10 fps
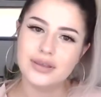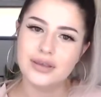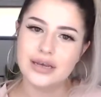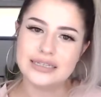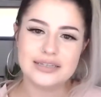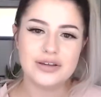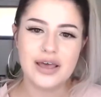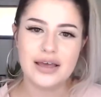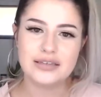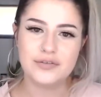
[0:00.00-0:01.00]
it's still
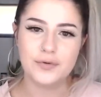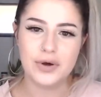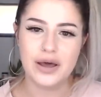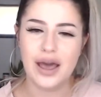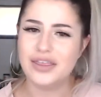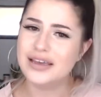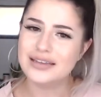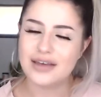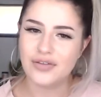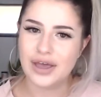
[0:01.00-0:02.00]
at Sephora. I think
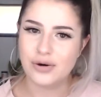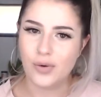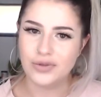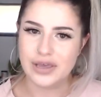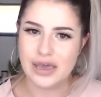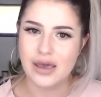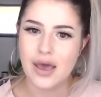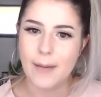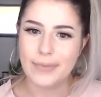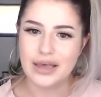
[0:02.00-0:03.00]
it's online only,
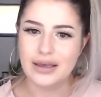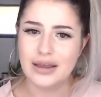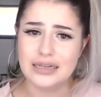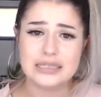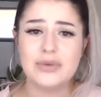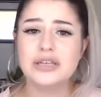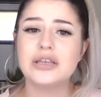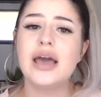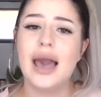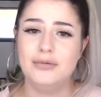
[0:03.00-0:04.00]
but it smells
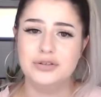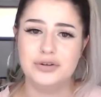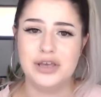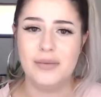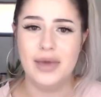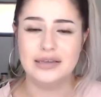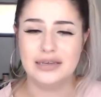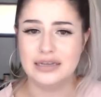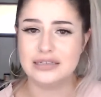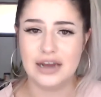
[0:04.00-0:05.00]
absolutely
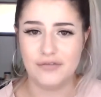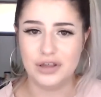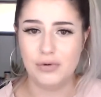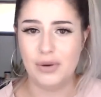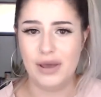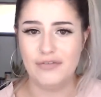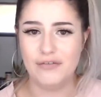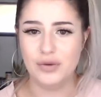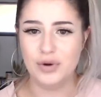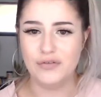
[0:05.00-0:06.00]
amazing. It's definitely one of my
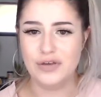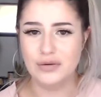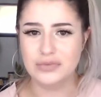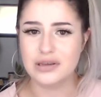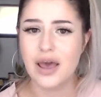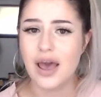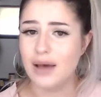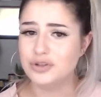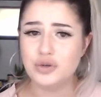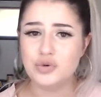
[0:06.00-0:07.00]
favorite perfumes.
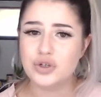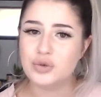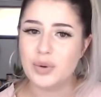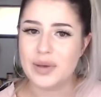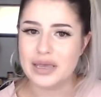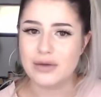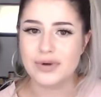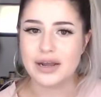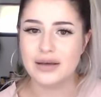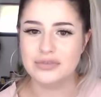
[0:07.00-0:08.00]
I'm super picky when
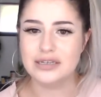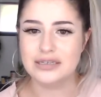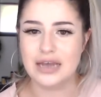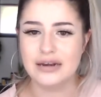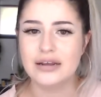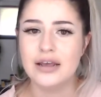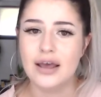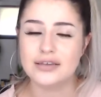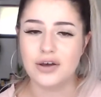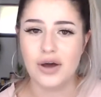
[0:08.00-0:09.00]
it comes to scent,
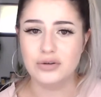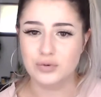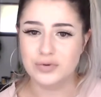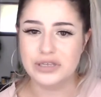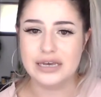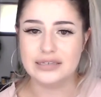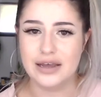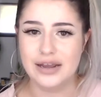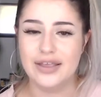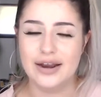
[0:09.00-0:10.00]
so I was really
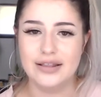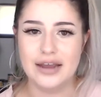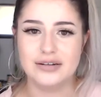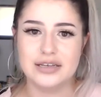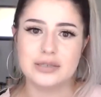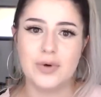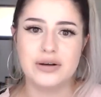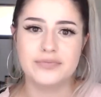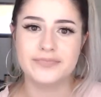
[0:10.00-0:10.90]
excited that I liked this one.